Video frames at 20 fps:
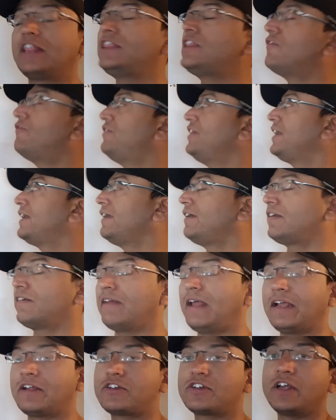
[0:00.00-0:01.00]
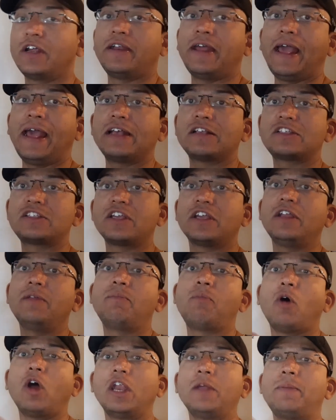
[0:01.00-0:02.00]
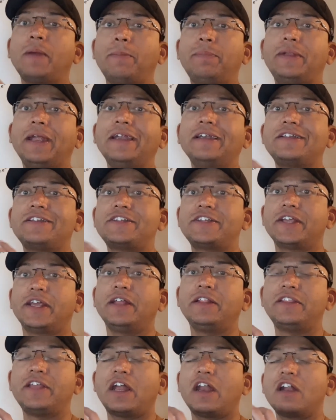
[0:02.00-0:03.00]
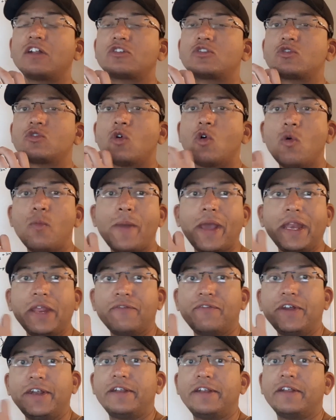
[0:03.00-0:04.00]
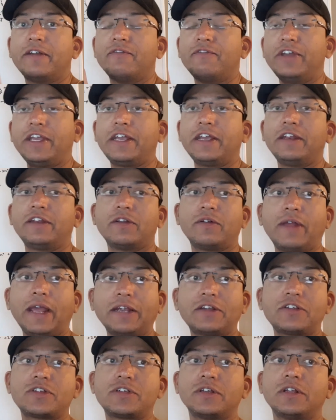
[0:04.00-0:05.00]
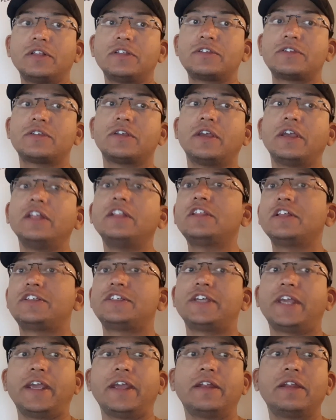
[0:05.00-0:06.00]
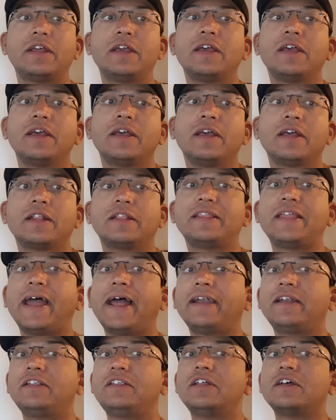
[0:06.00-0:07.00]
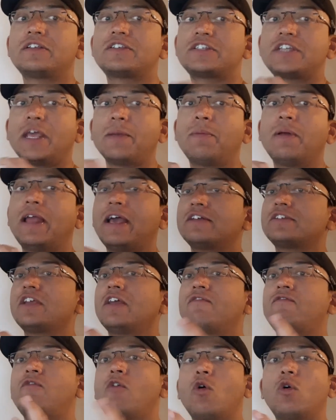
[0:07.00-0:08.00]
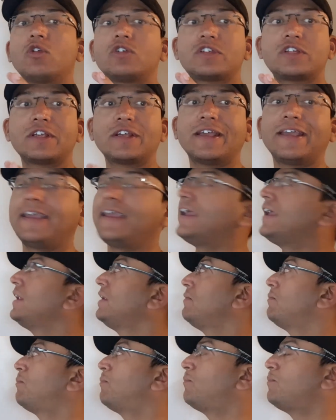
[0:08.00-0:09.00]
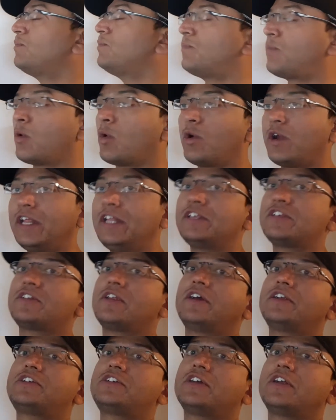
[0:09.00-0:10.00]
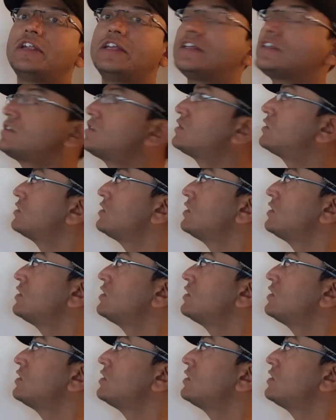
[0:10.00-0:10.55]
the weak interaction, as in polypeptide chain there are so many weak interactions in the chain that the stabilizing force in protein structure is